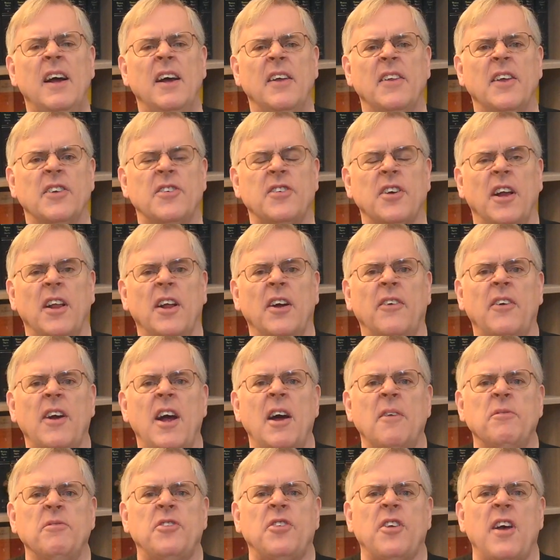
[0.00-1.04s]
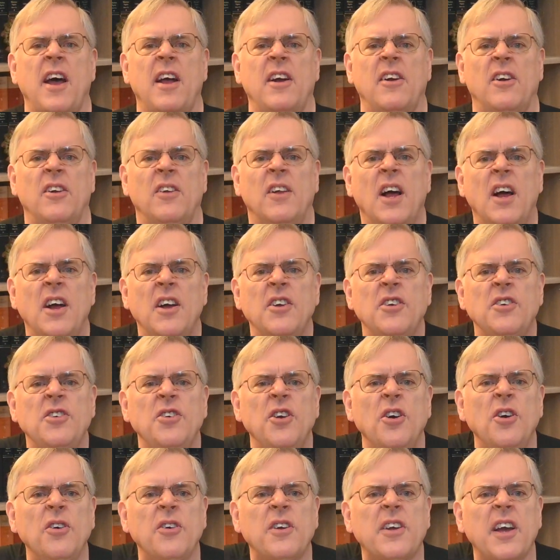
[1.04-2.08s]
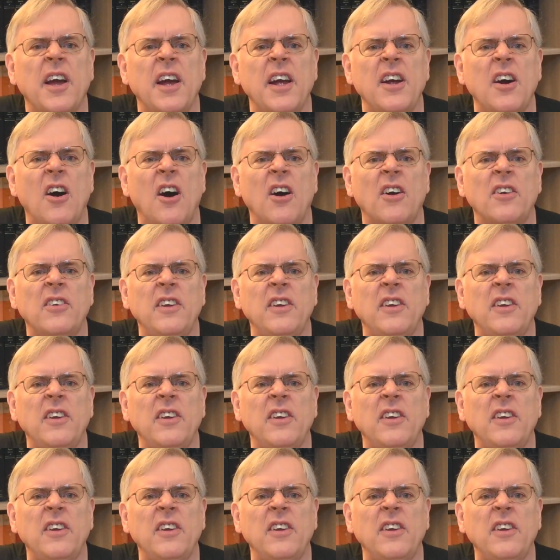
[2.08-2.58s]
The Telegram channel UKR